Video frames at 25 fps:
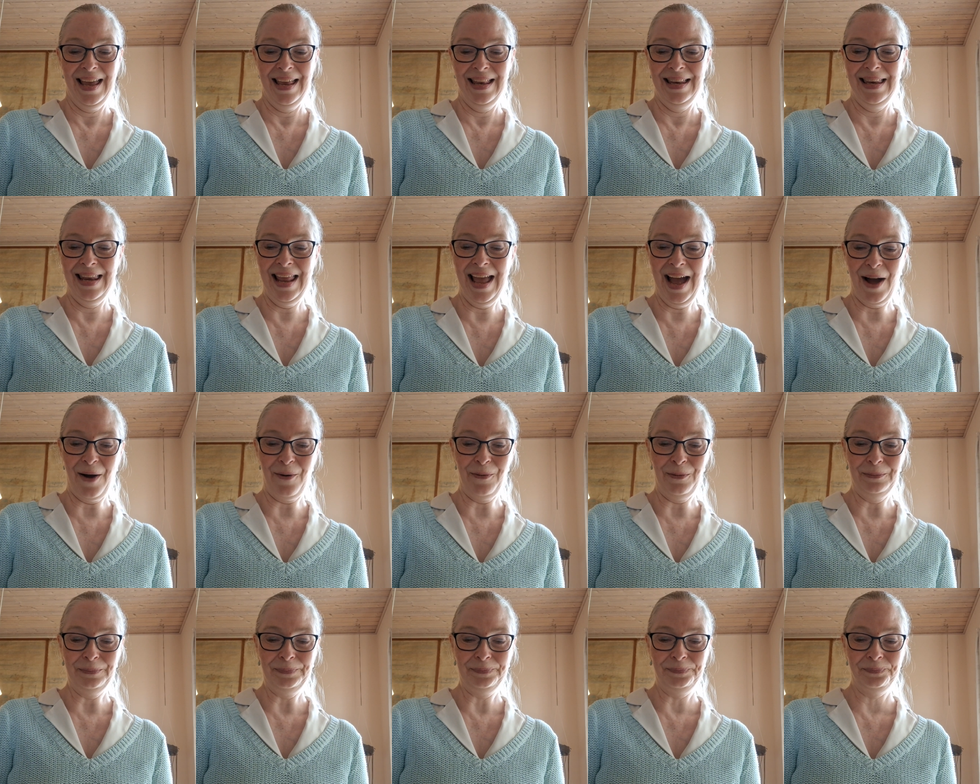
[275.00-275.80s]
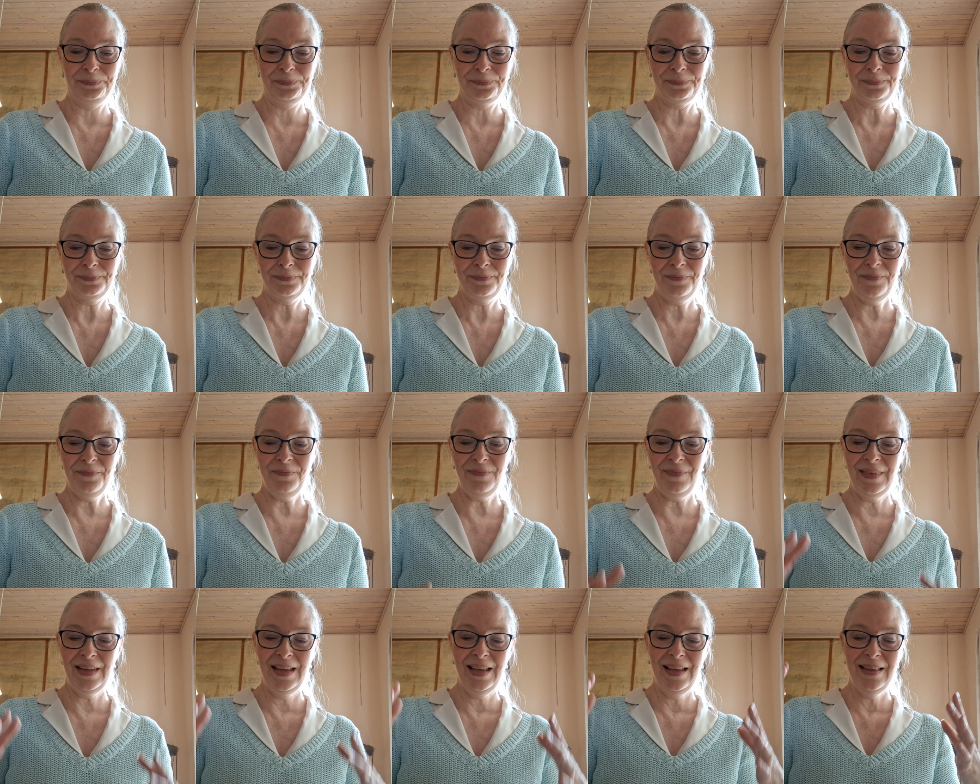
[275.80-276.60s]
Now,
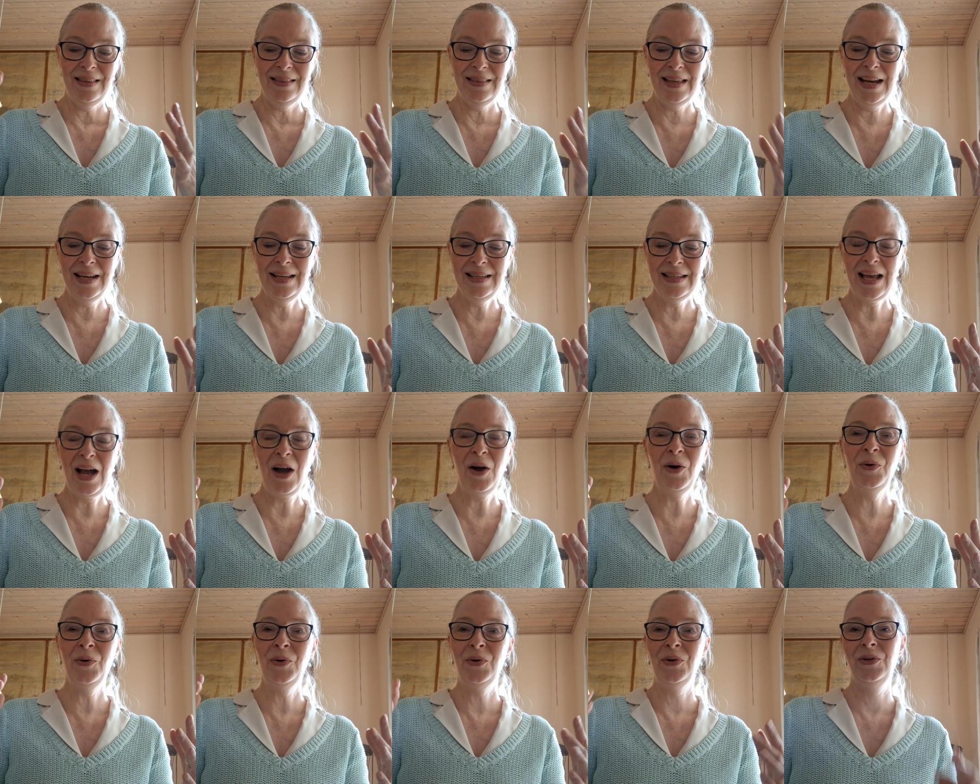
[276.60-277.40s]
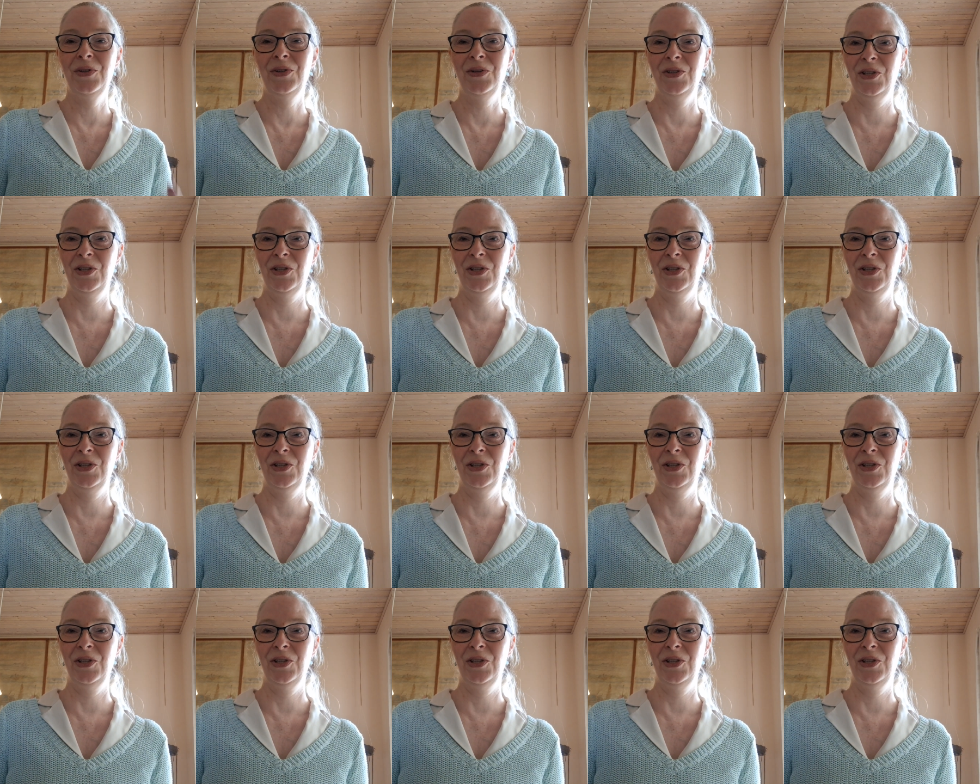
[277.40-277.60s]
that is how